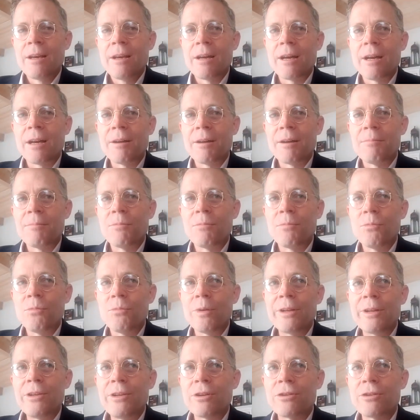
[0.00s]
um,
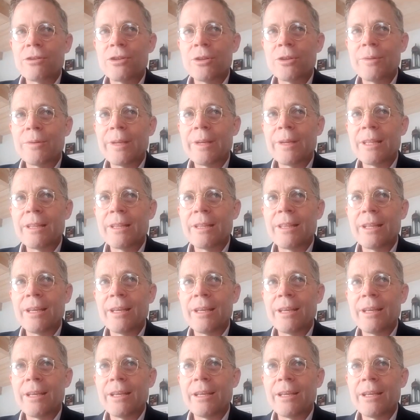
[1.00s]
when you're doing
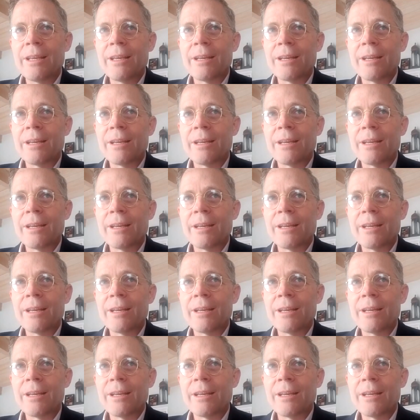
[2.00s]
the